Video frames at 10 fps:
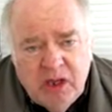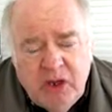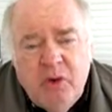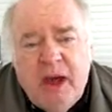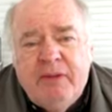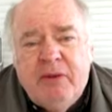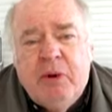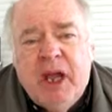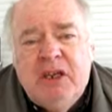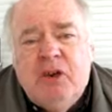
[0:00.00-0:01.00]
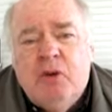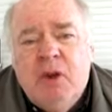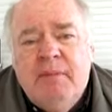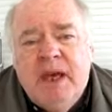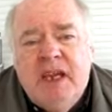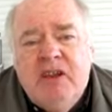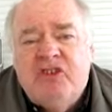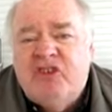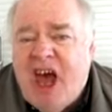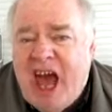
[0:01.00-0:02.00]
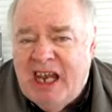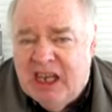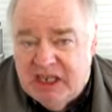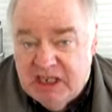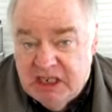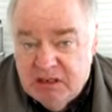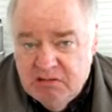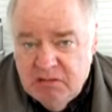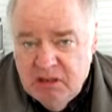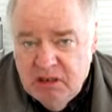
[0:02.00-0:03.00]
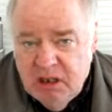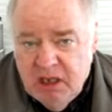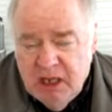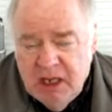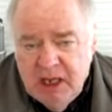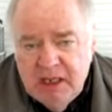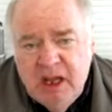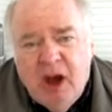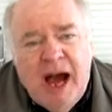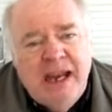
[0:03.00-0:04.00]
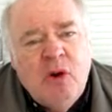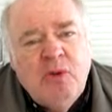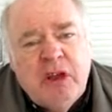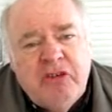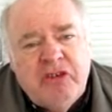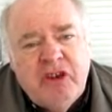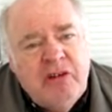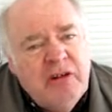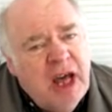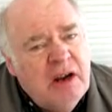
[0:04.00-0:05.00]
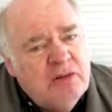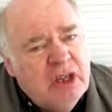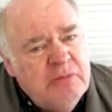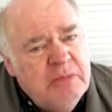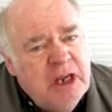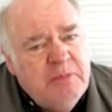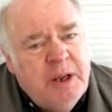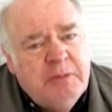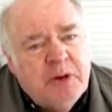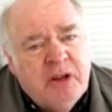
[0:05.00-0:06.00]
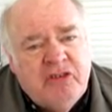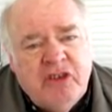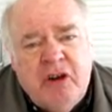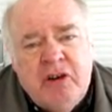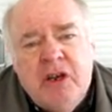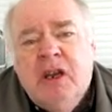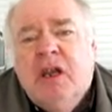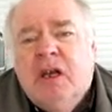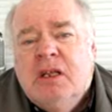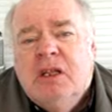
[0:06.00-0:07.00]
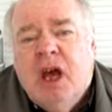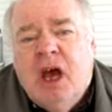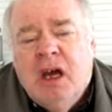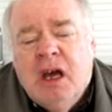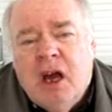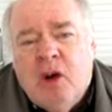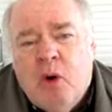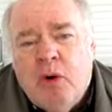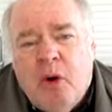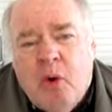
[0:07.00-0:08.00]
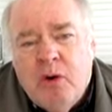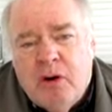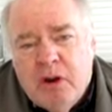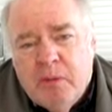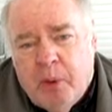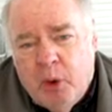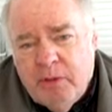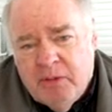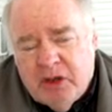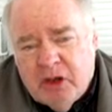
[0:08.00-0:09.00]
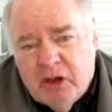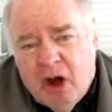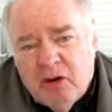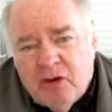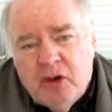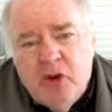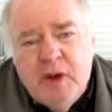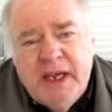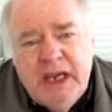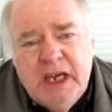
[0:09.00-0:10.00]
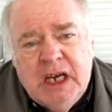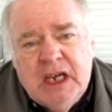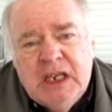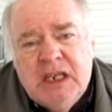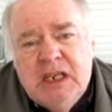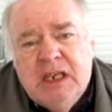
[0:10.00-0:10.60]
You have the right to remain silent. Now, I don't consider, and I don't think many people consider, a court-ordered appointment to talk to a